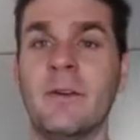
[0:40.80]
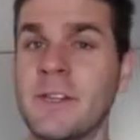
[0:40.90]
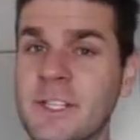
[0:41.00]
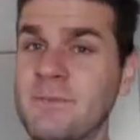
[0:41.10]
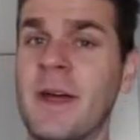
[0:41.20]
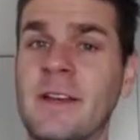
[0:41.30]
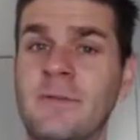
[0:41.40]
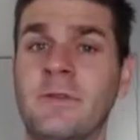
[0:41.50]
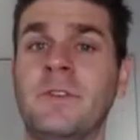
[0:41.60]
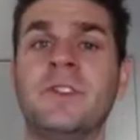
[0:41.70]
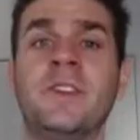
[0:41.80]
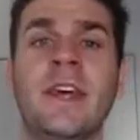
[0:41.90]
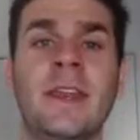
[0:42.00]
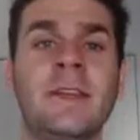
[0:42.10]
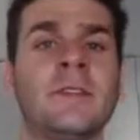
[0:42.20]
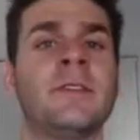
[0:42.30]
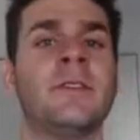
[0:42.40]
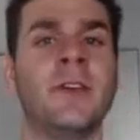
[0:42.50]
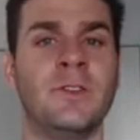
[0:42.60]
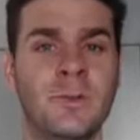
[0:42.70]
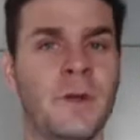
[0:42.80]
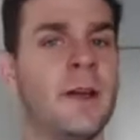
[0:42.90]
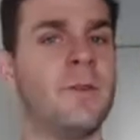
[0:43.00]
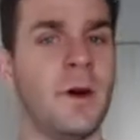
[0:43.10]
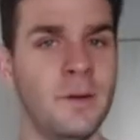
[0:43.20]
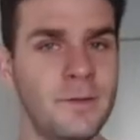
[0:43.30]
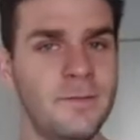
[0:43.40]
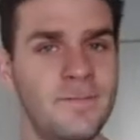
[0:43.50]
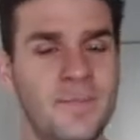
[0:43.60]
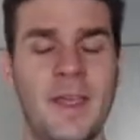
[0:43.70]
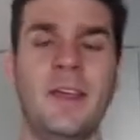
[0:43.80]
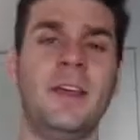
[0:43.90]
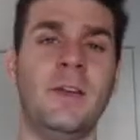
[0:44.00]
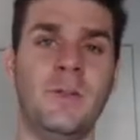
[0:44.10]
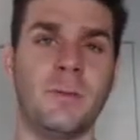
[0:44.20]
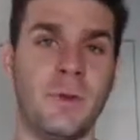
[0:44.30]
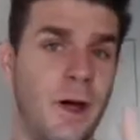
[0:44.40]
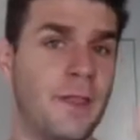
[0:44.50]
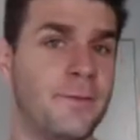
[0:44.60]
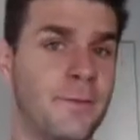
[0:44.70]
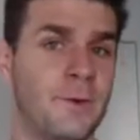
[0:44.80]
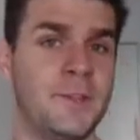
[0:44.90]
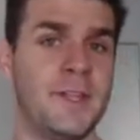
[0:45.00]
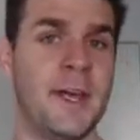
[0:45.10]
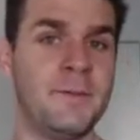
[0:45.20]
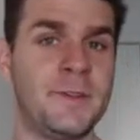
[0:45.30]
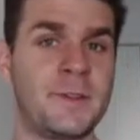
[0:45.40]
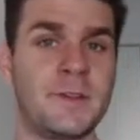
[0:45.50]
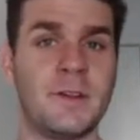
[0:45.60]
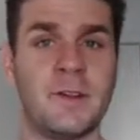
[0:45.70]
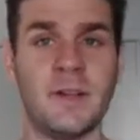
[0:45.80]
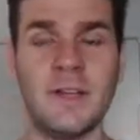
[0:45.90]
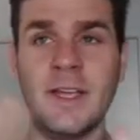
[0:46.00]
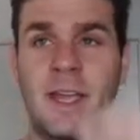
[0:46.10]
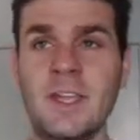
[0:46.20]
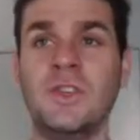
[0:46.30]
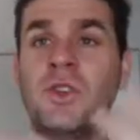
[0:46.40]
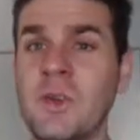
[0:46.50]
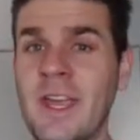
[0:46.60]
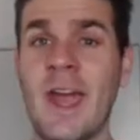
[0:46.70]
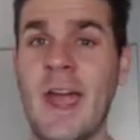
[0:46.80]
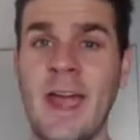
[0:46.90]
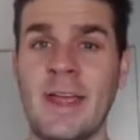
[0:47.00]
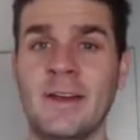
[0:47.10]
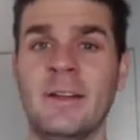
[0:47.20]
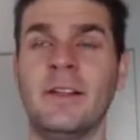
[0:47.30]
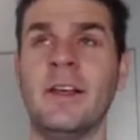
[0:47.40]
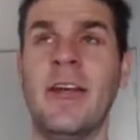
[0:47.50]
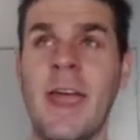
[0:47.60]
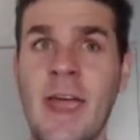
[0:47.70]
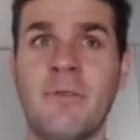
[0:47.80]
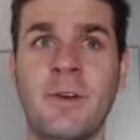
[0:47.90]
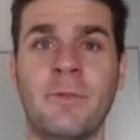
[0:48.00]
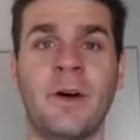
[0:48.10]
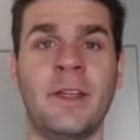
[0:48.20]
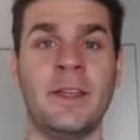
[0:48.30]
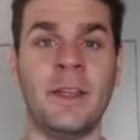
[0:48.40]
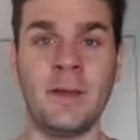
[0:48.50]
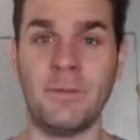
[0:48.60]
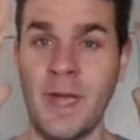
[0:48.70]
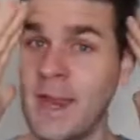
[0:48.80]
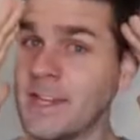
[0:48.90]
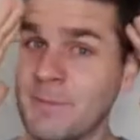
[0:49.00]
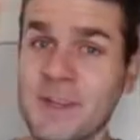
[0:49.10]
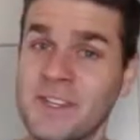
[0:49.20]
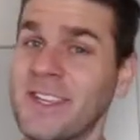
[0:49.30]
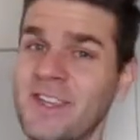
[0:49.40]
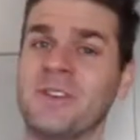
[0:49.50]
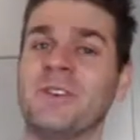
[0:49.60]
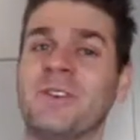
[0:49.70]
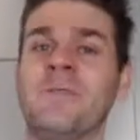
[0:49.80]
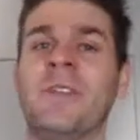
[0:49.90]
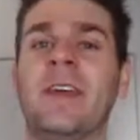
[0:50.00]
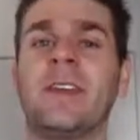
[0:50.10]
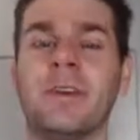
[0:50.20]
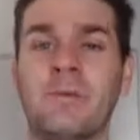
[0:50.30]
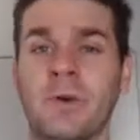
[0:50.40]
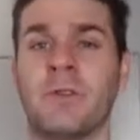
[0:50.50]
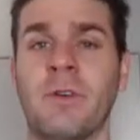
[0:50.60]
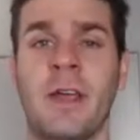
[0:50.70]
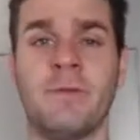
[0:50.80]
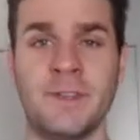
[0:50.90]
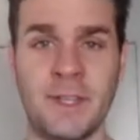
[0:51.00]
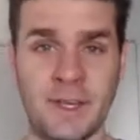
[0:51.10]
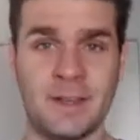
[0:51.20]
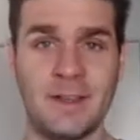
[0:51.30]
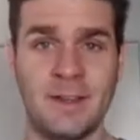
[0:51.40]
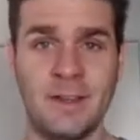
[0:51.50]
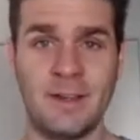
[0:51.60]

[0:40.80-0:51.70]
Irrespective of your genetics, they do play a role. If you apply the 4 steps, you can, everybody, and especially you, can build a great physique.